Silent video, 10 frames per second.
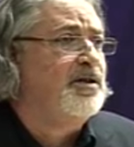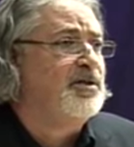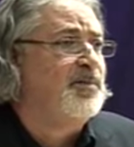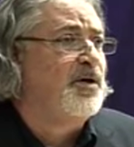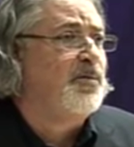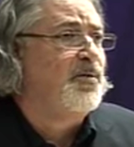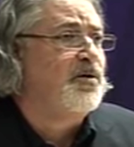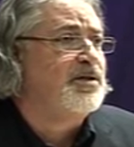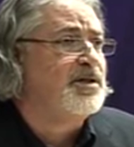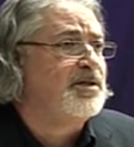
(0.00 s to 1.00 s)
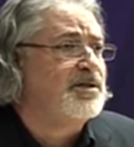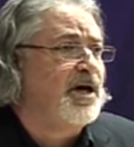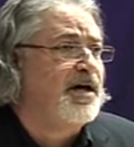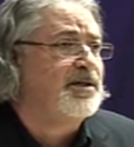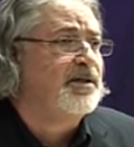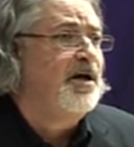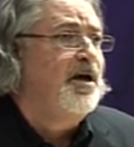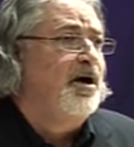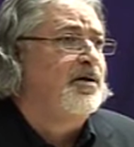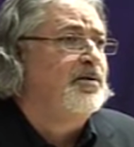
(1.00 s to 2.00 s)
honour to be awarded the title
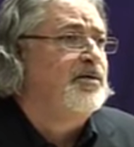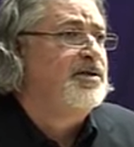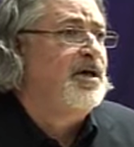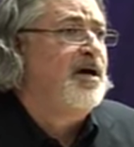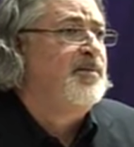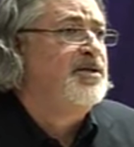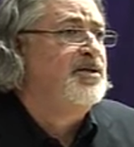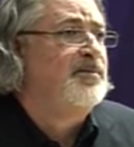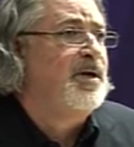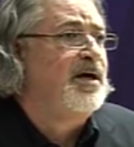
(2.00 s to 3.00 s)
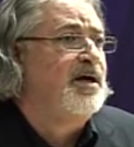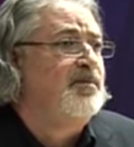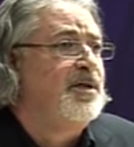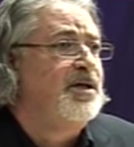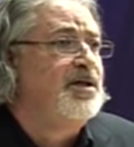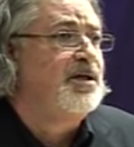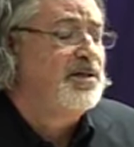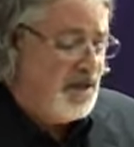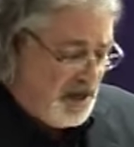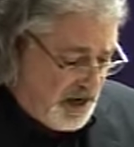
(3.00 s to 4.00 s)
on the retirement of my
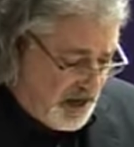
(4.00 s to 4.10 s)
immediate